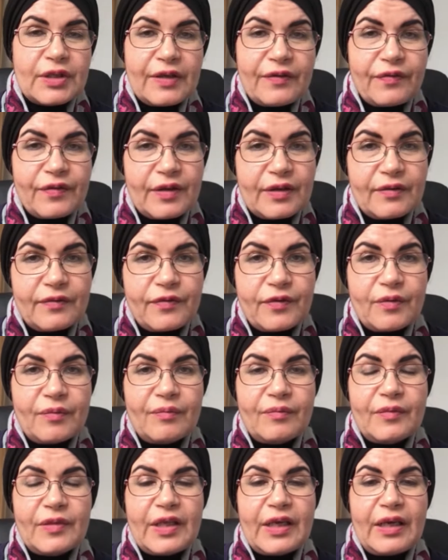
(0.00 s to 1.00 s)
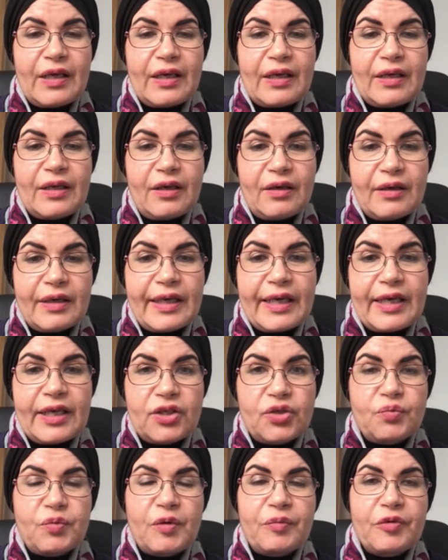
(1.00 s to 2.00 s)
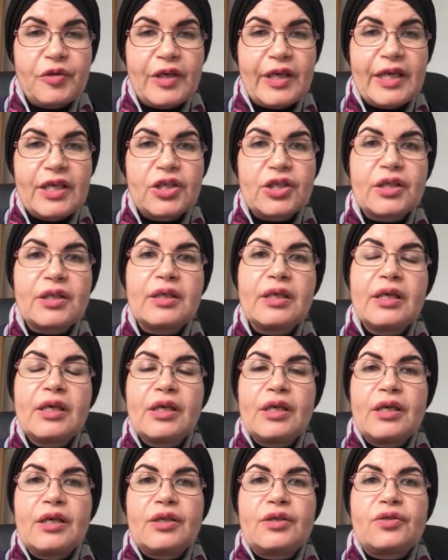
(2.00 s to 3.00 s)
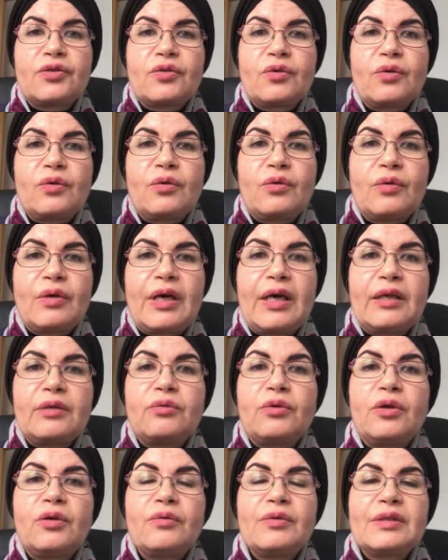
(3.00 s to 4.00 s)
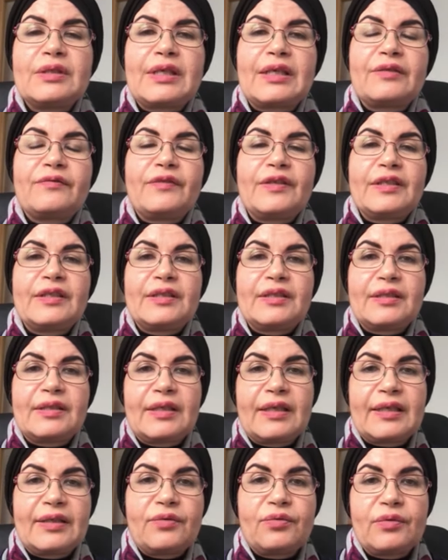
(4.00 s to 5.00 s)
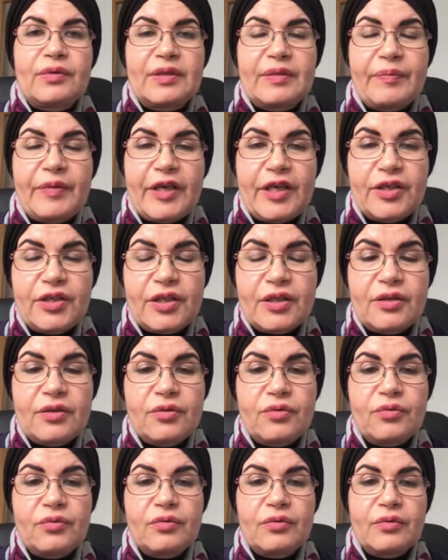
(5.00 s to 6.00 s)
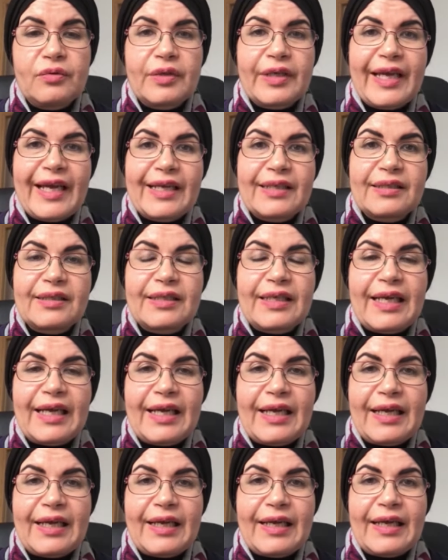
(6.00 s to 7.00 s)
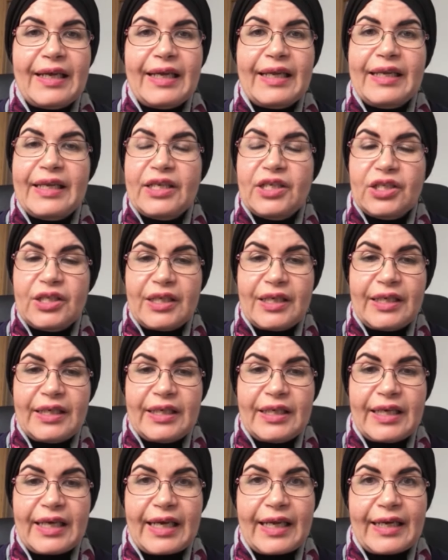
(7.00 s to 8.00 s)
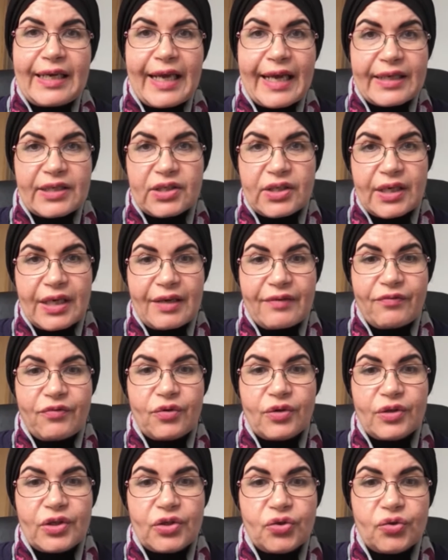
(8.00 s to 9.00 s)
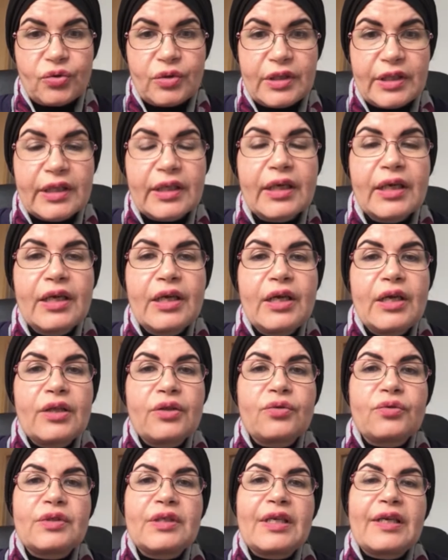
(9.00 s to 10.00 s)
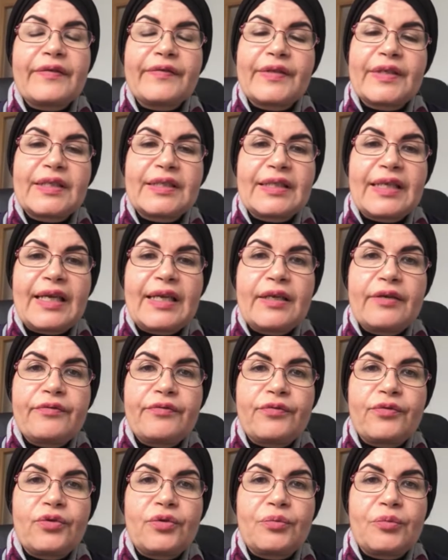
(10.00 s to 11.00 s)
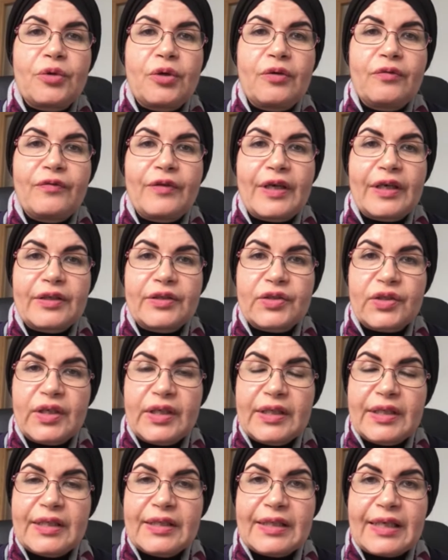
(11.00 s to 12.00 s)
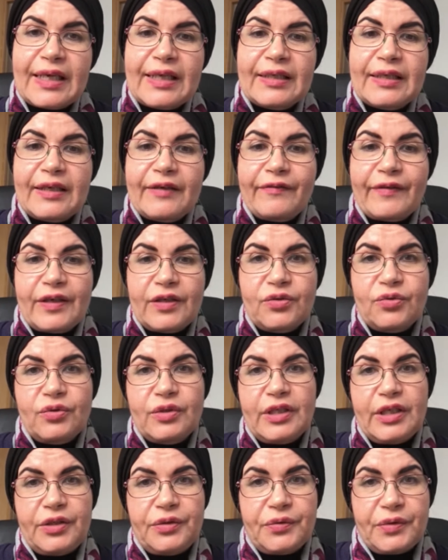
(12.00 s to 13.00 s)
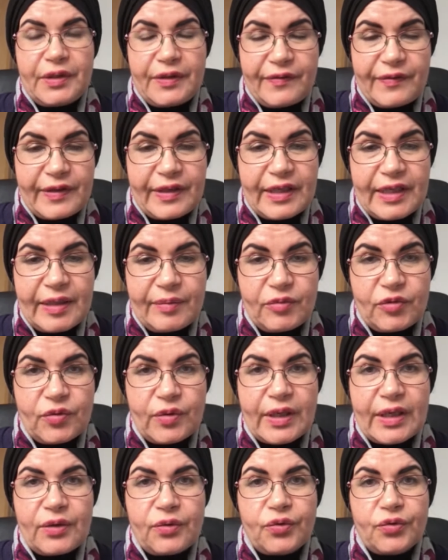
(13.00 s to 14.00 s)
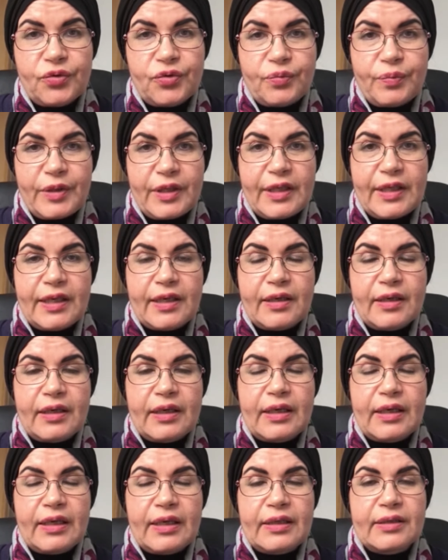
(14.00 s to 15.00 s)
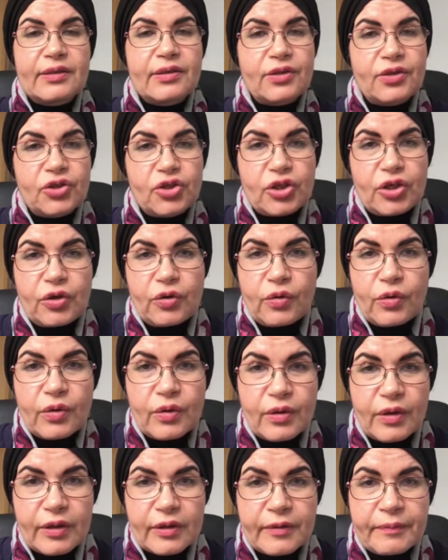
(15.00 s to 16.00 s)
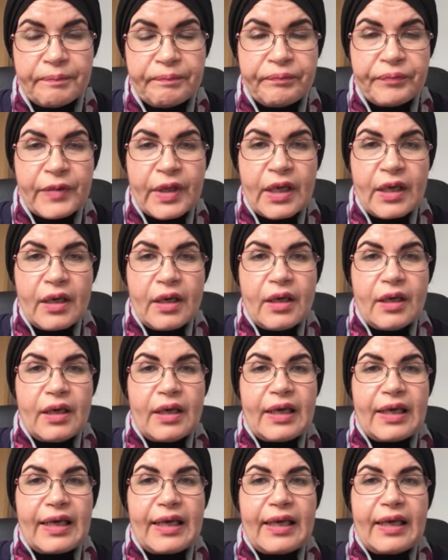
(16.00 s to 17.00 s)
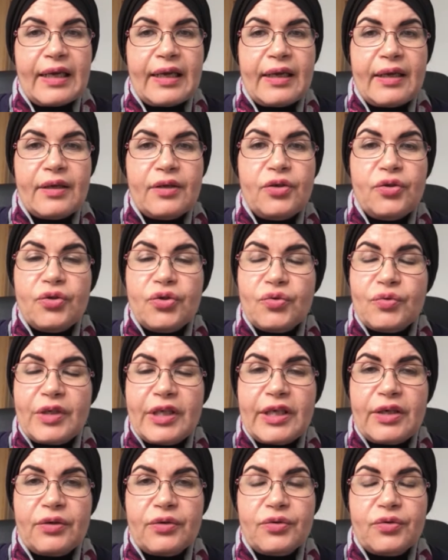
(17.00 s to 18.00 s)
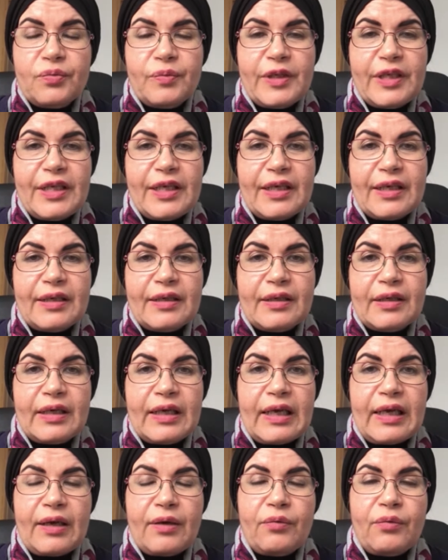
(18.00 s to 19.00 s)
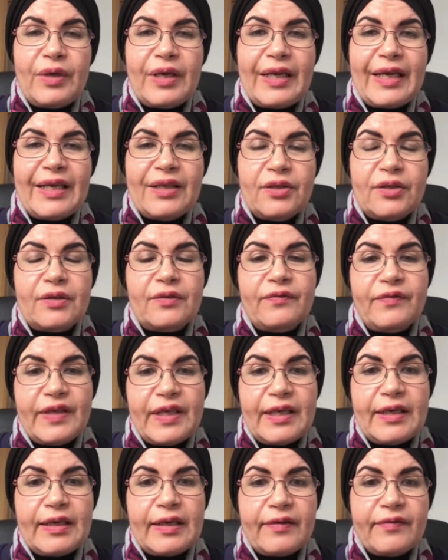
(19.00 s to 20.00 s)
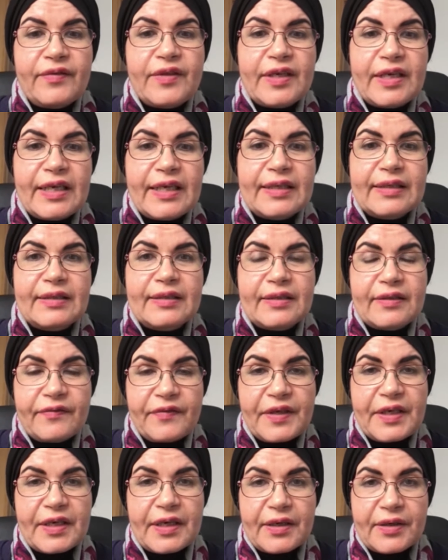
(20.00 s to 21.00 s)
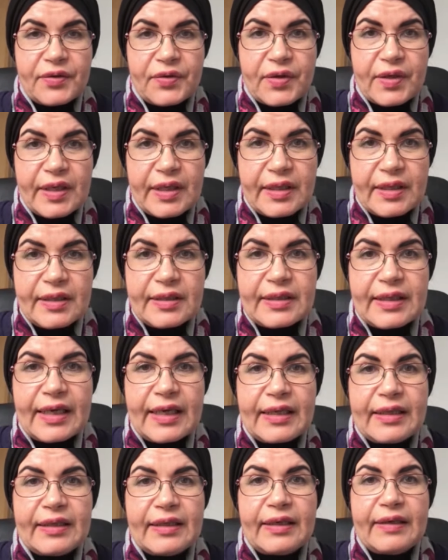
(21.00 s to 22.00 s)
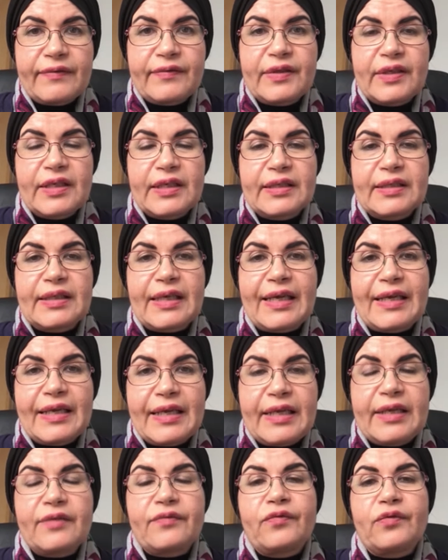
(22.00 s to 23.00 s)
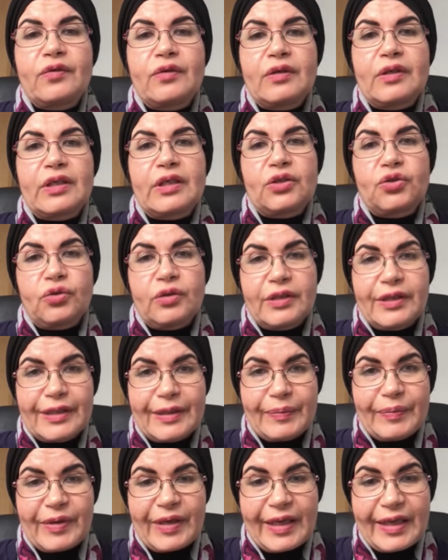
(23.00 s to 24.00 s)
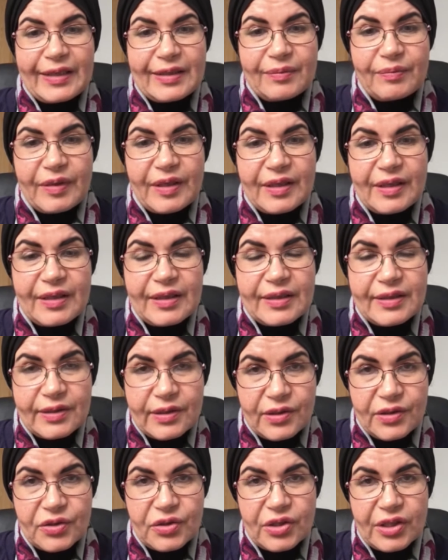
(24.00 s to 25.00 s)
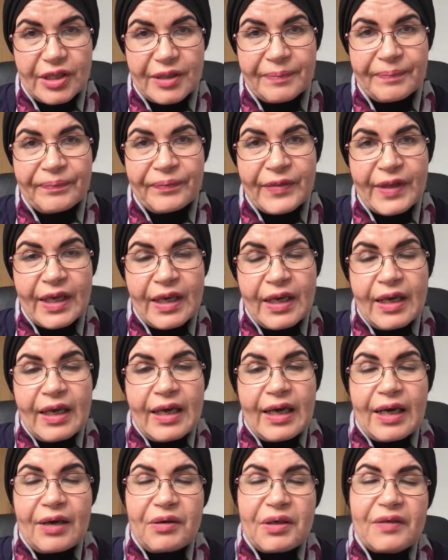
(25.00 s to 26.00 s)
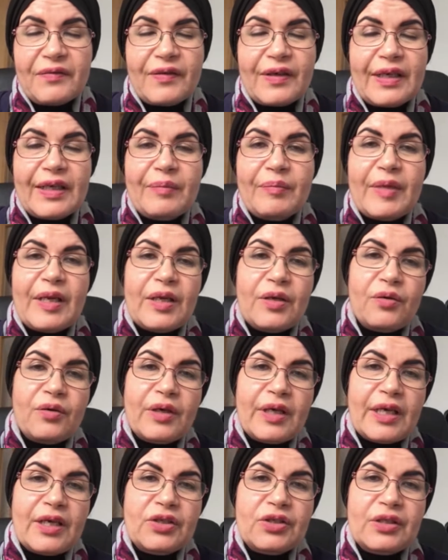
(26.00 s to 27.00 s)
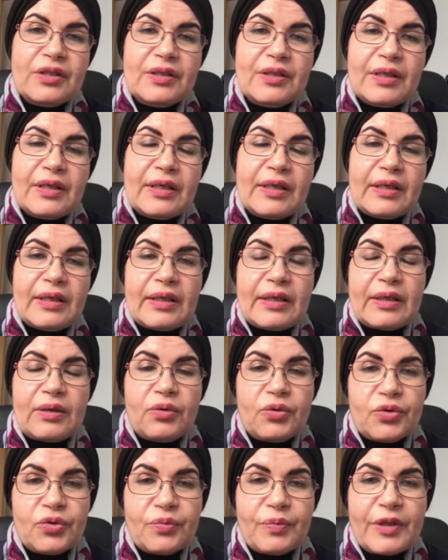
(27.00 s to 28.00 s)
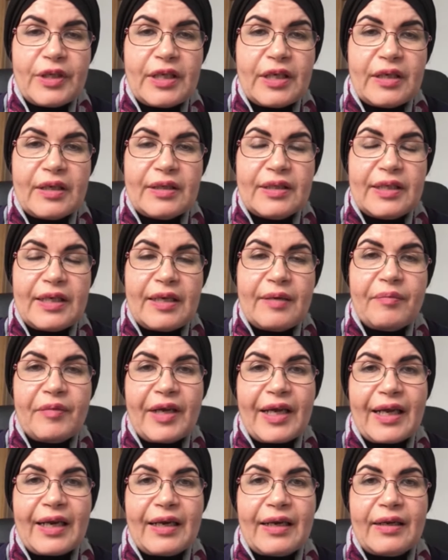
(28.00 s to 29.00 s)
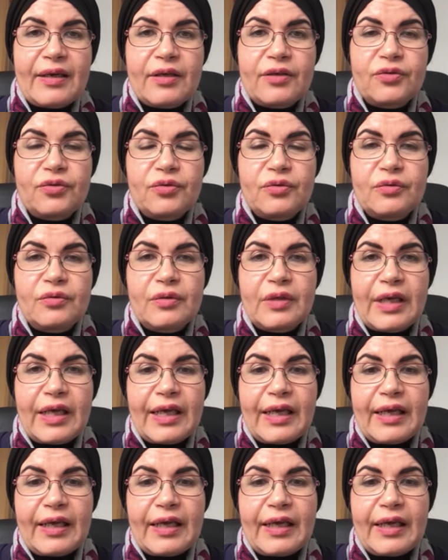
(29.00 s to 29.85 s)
different from the young age population, so I always advise to the patient to get initially an x-ray for the shoulder to see if there is any form of arthritis, and if I do need to refer him to an orthopedic surgeon or not. Usually orthopedic will intervene if there is severe arthritis and if there is a need for shoulder replacement surgery. However, in many occasions, the orthopedic team can do